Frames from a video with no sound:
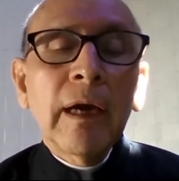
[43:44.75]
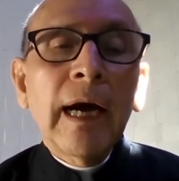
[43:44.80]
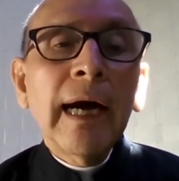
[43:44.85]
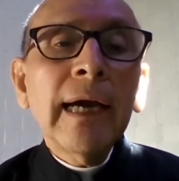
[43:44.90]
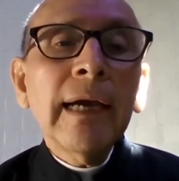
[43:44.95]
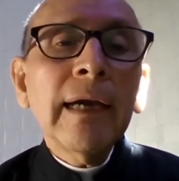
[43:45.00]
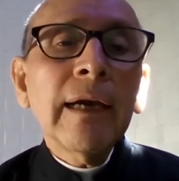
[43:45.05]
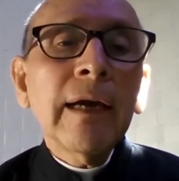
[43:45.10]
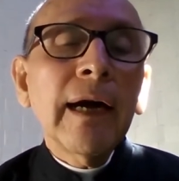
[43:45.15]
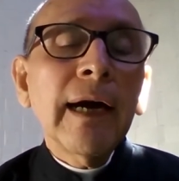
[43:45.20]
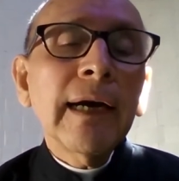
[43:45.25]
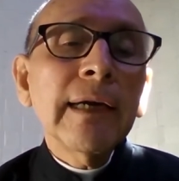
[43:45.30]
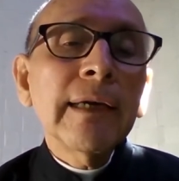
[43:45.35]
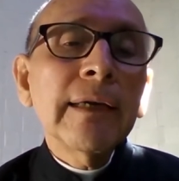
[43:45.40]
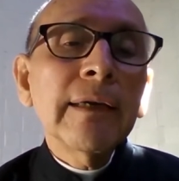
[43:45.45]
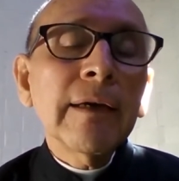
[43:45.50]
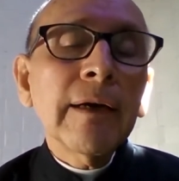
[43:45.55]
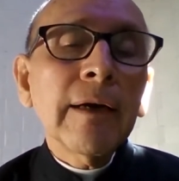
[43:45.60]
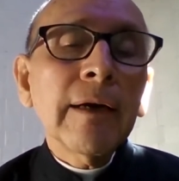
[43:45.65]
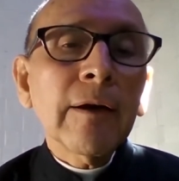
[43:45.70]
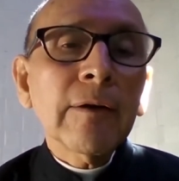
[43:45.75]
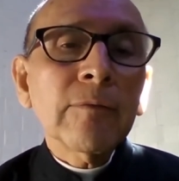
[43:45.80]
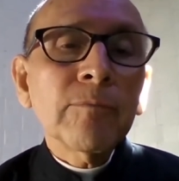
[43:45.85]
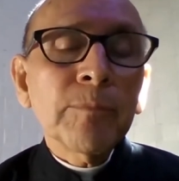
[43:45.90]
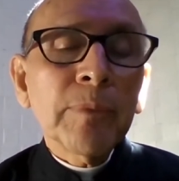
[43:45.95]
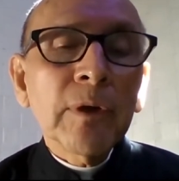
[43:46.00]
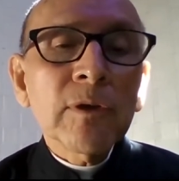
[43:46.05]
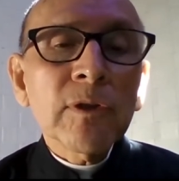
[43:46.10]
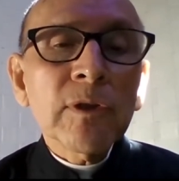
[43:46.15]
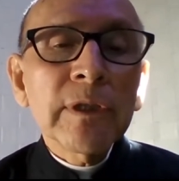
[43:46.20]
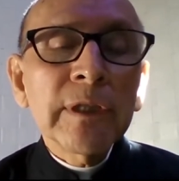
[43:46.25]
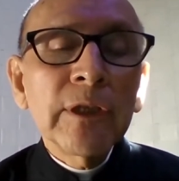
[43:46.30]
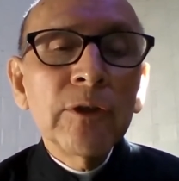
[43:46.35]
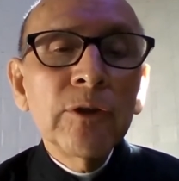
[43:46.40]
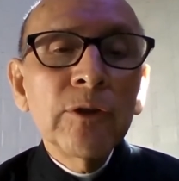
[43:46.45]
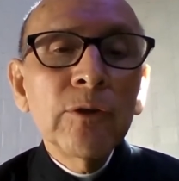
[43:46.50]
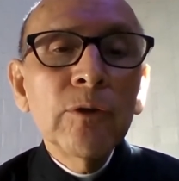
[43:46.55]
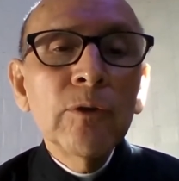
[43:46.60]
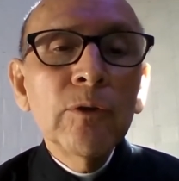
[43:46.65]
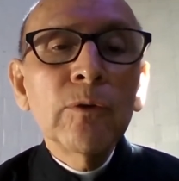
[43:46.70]
I personally
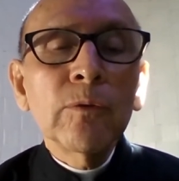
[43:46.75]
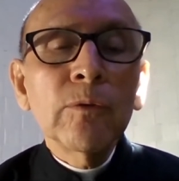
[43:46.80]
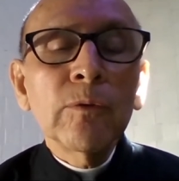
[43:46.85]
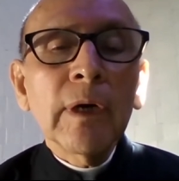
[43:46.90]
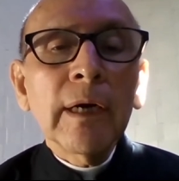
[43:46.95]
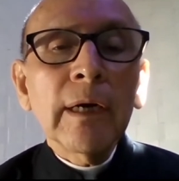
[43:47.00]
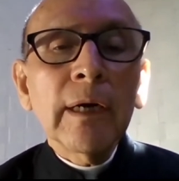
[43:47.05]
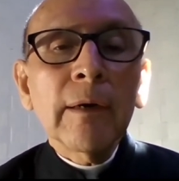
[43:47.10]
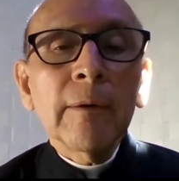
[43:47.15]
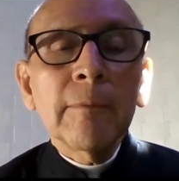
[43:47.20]
knew